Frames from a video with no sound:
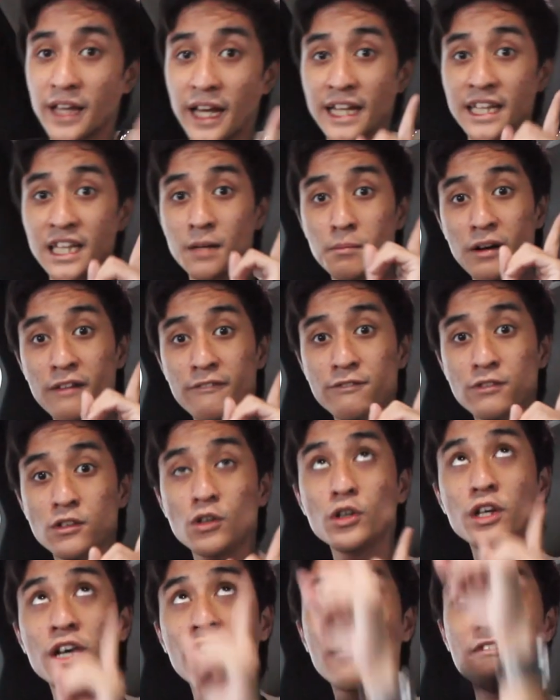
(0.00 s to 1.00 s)
And above
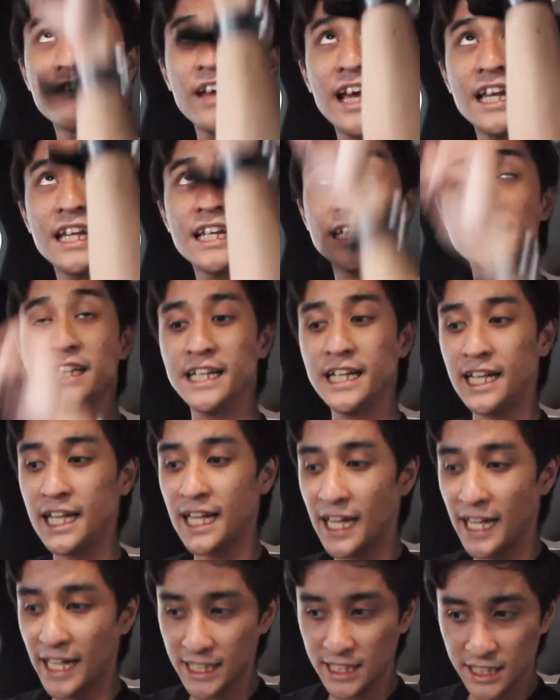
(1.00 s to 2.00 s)
too, you have LED
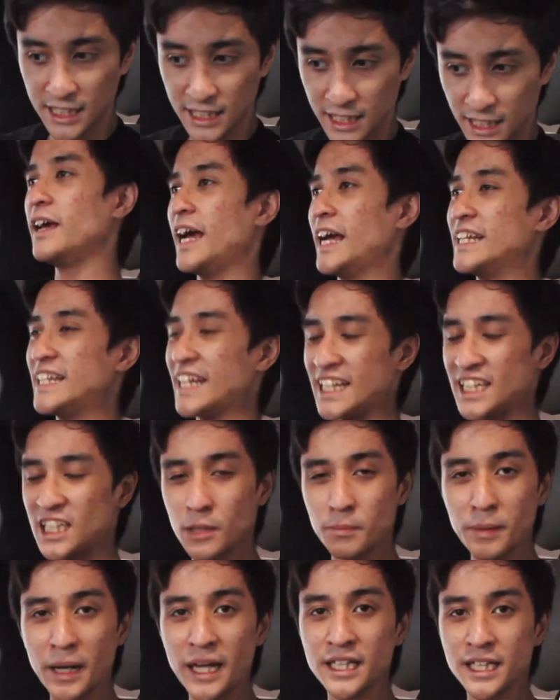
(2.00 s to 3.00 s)
lights. And then
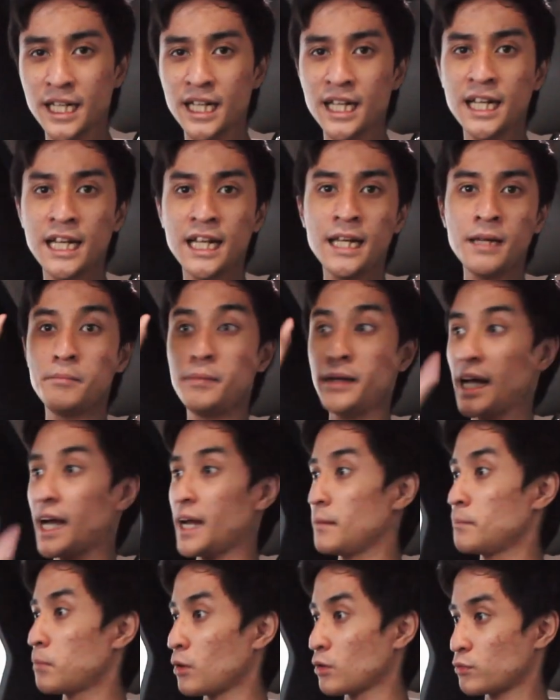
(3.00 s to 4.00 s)
surprisingly,
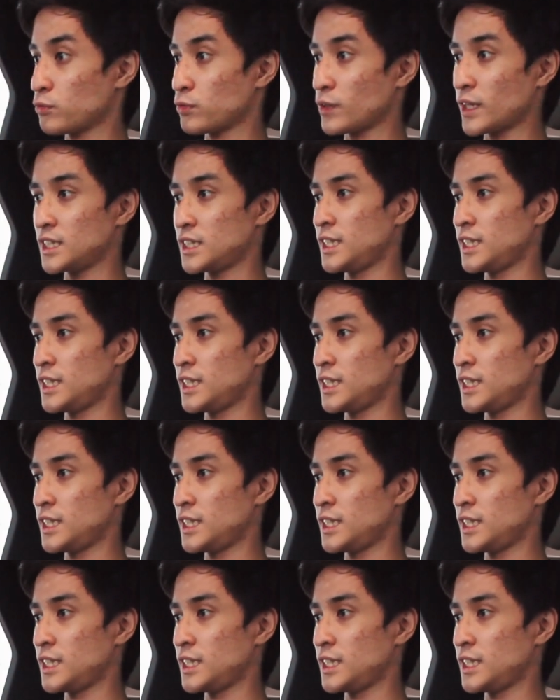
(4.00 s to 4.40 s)
behind both front